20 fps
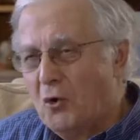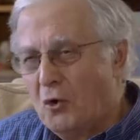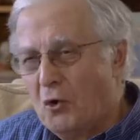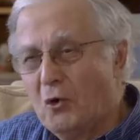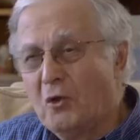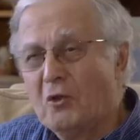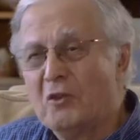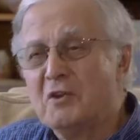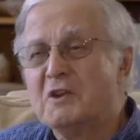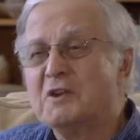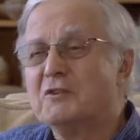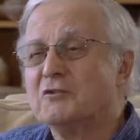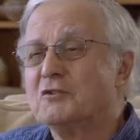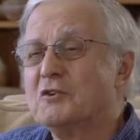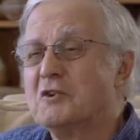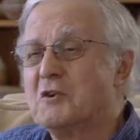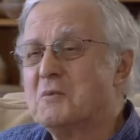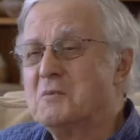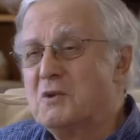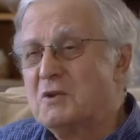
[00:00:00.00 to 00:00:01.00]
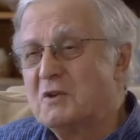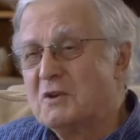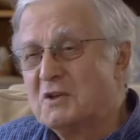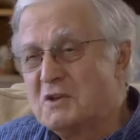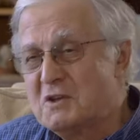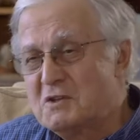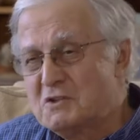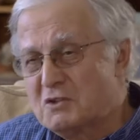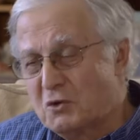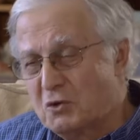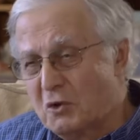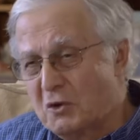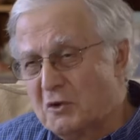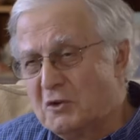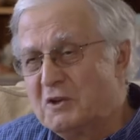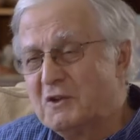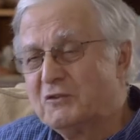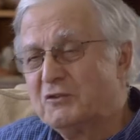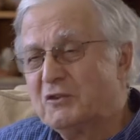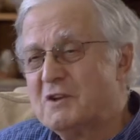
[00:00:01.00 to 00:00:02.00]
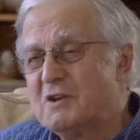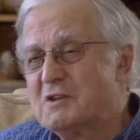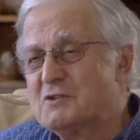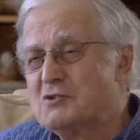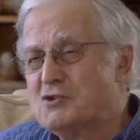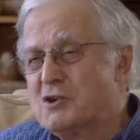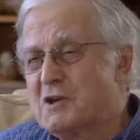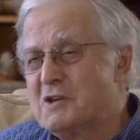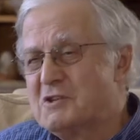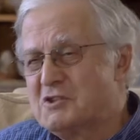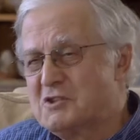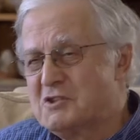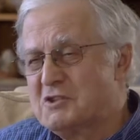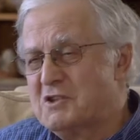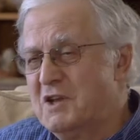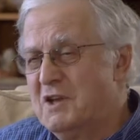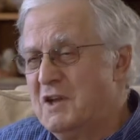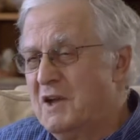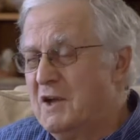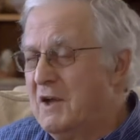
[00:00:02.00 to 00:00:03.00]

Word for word: all the different communities, all the different interests.